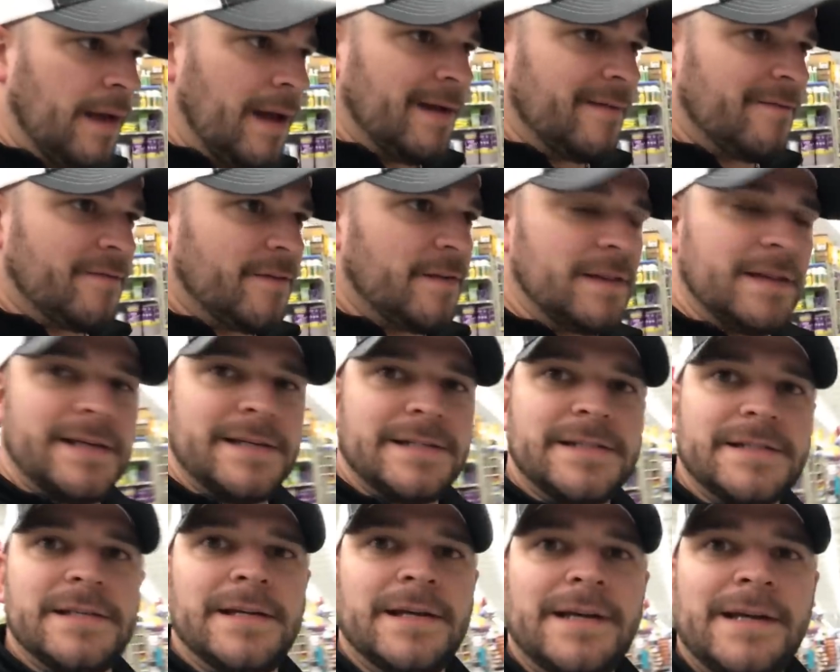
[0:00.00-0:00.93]
lot for
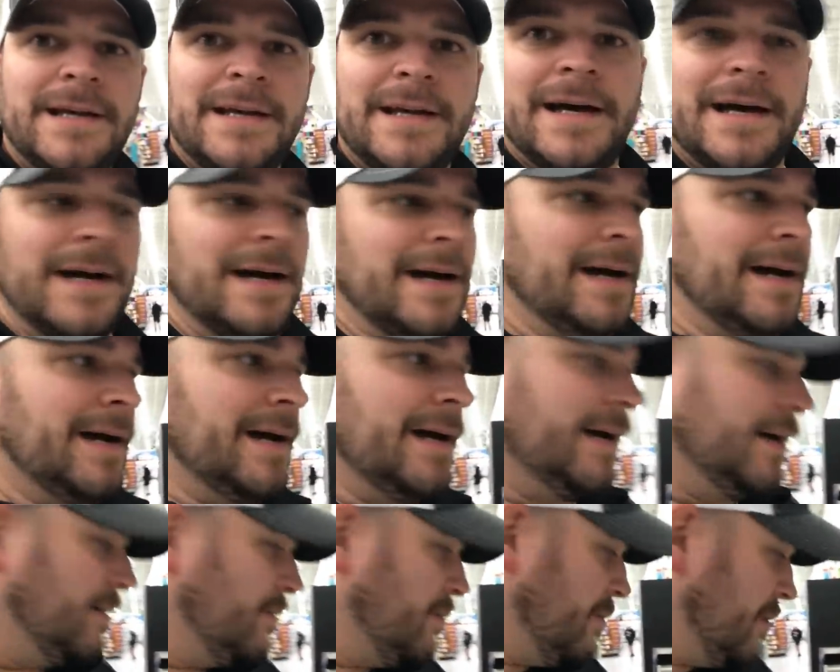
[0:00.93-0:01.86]
this.
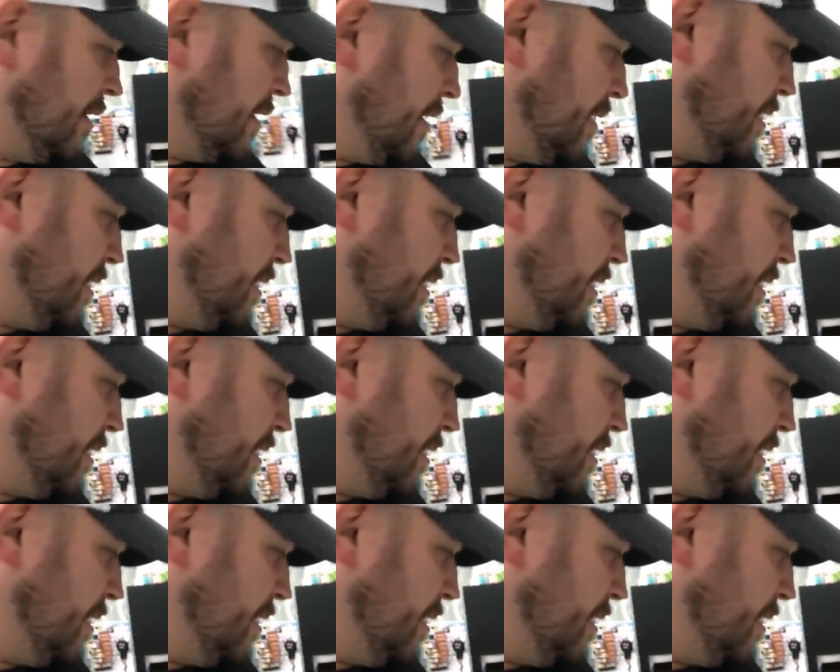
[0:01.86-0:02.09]
Uh, we're